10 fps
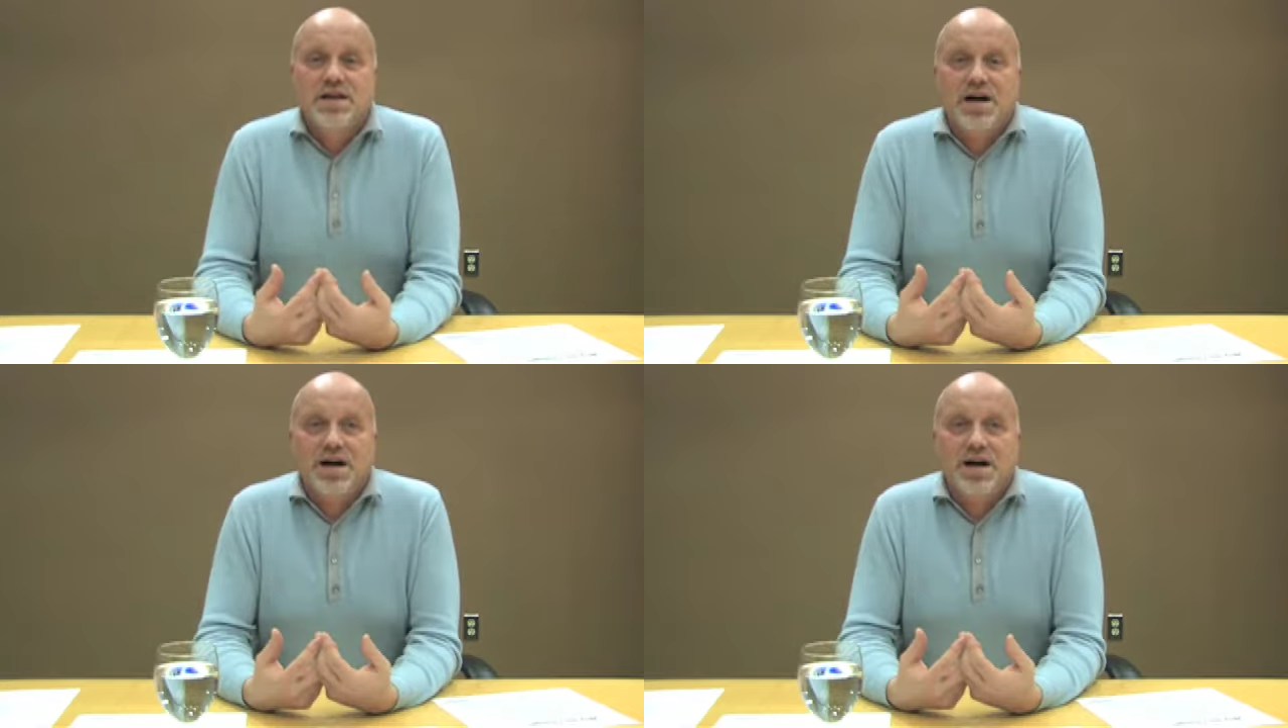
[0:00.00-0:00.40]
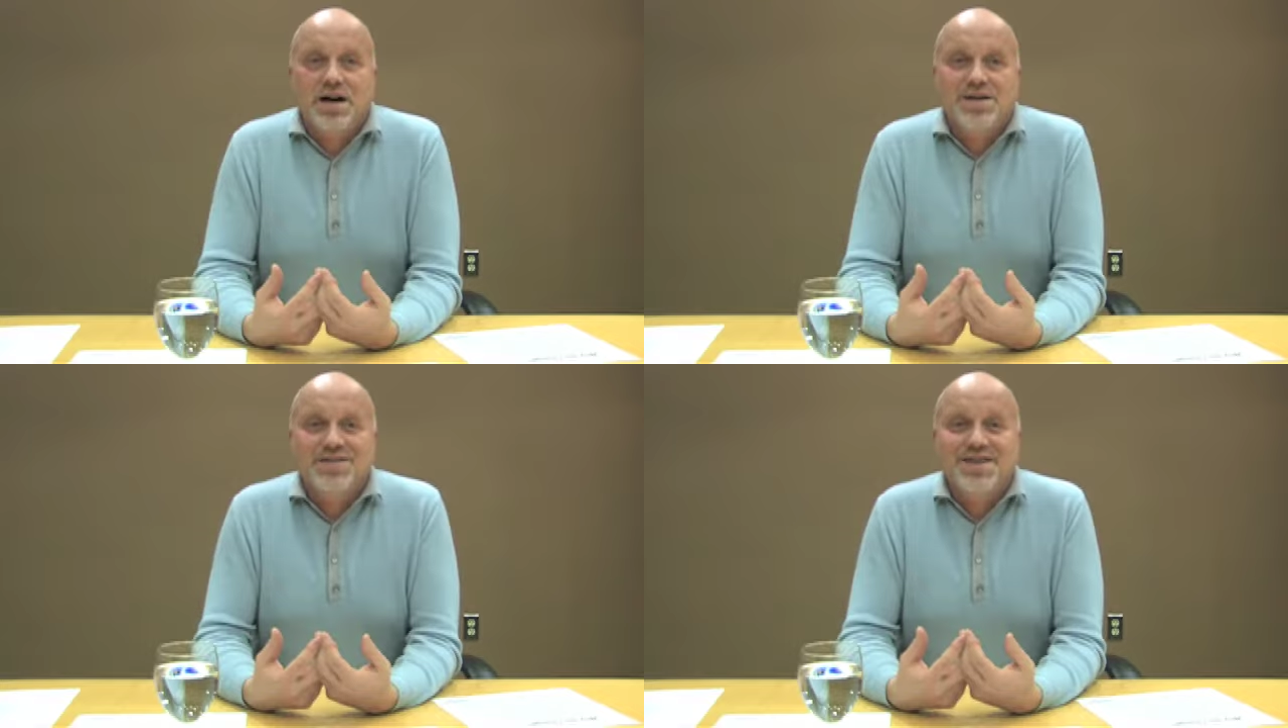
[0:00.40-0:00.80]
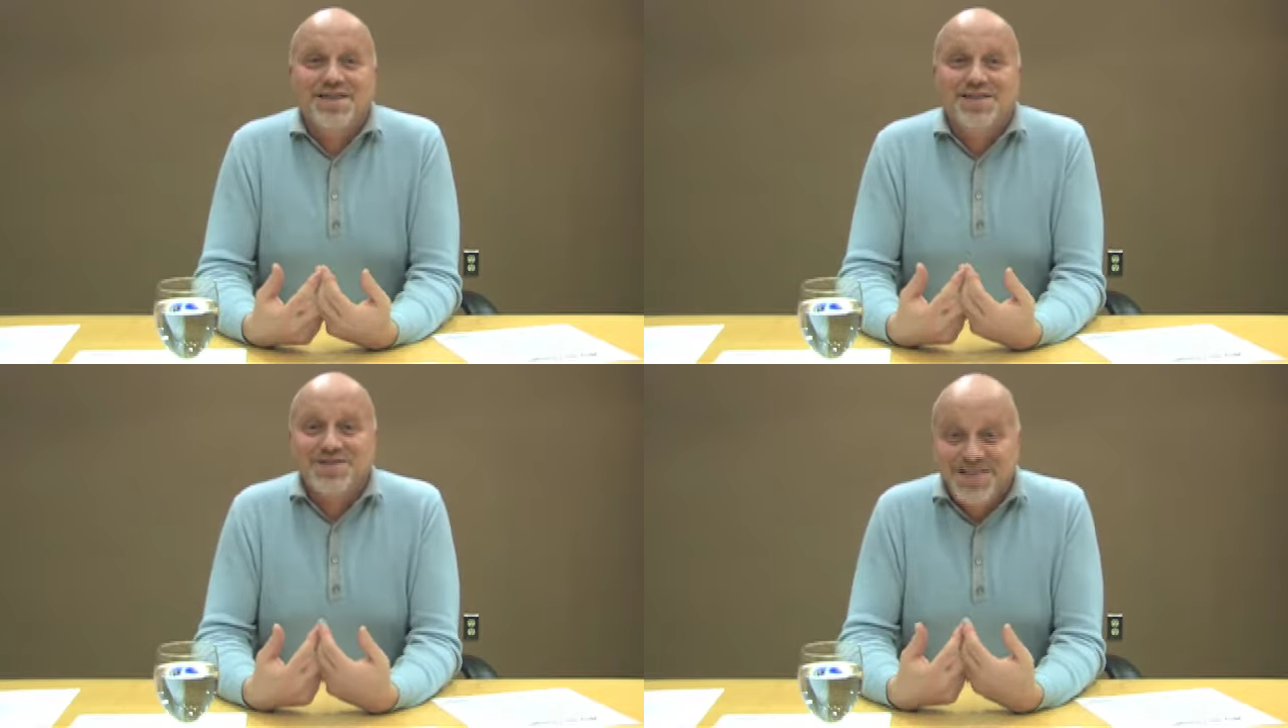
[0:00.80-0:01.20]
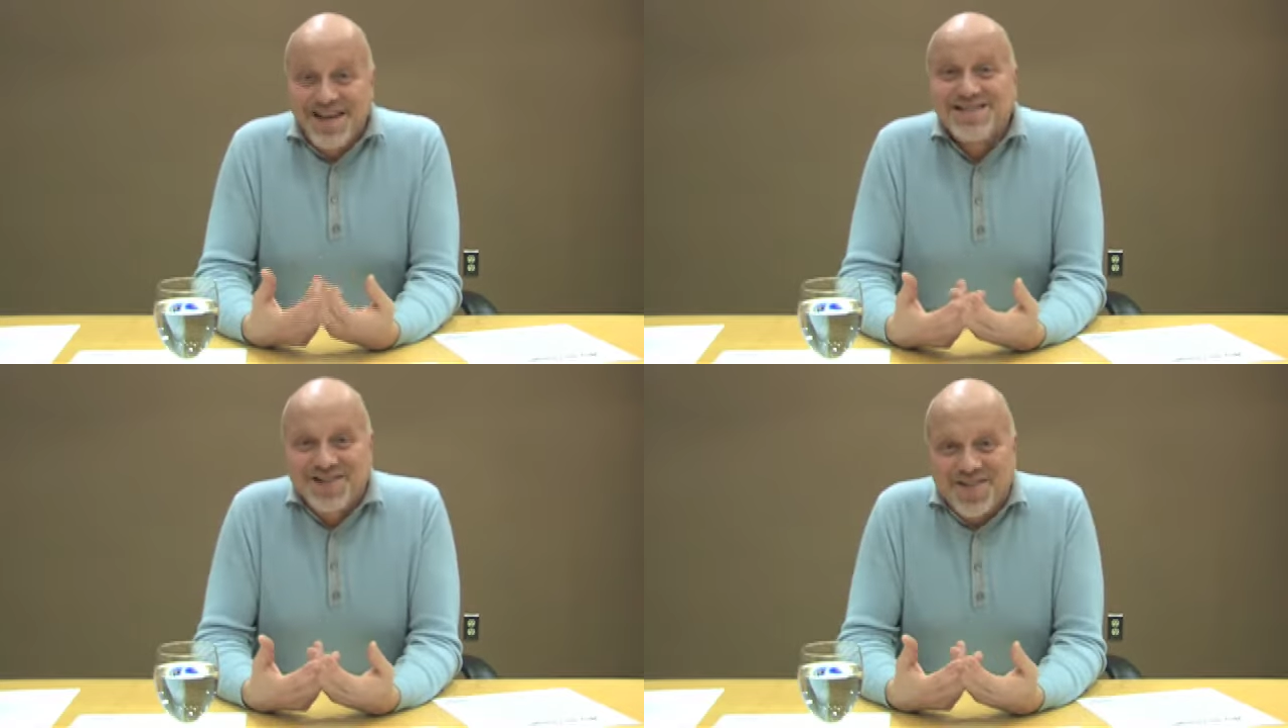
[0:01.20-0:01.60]
uh, there's
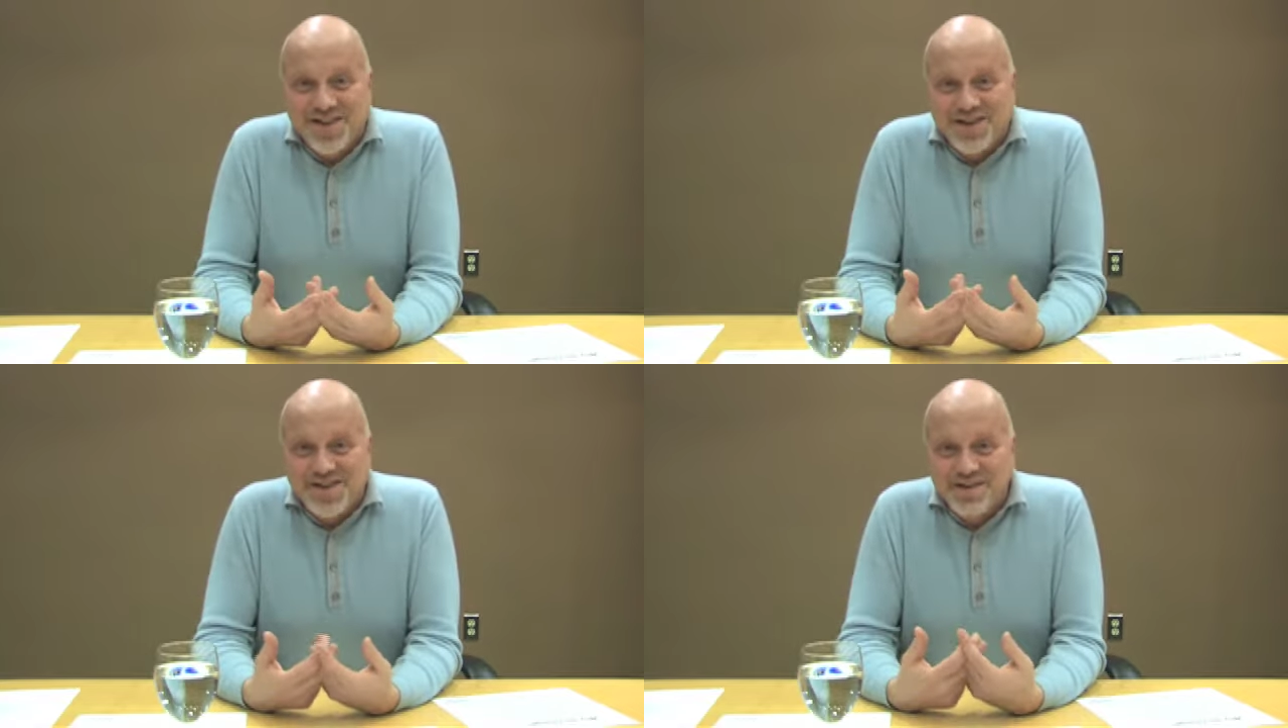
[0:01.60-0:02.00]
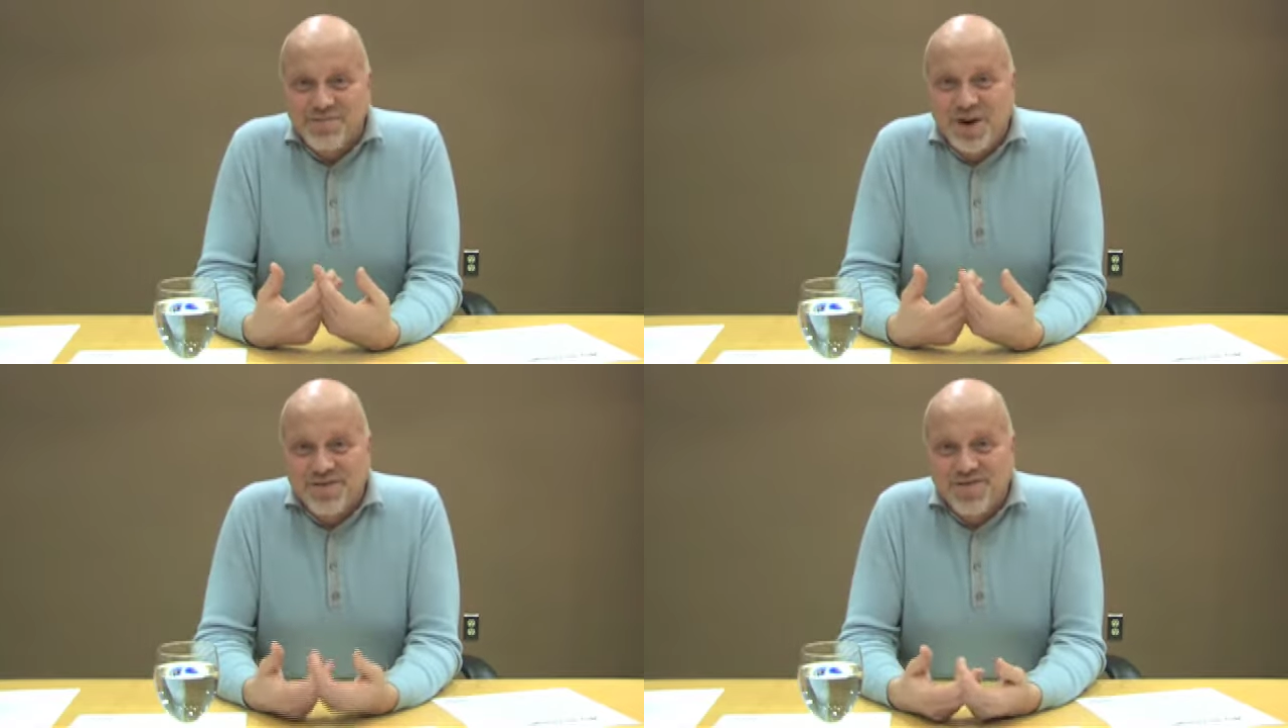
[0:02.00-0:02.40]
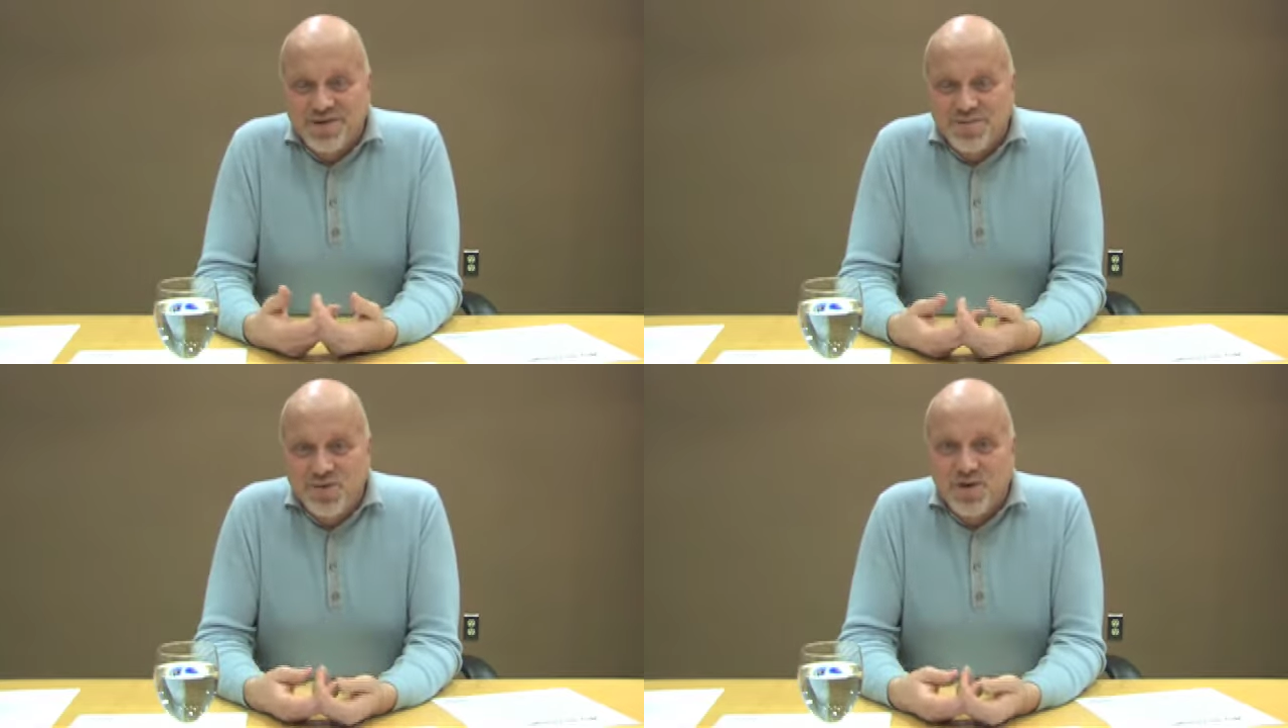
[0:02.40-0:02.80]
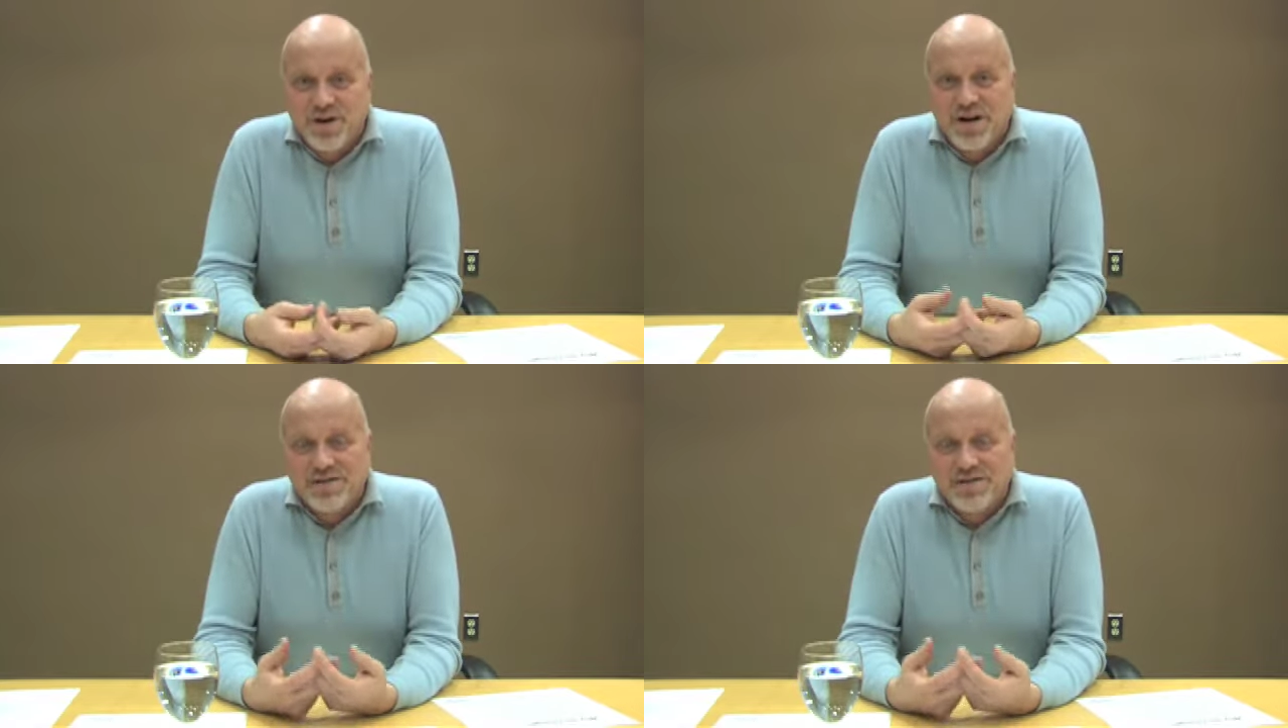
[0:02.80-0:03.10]
less clarity rather than more,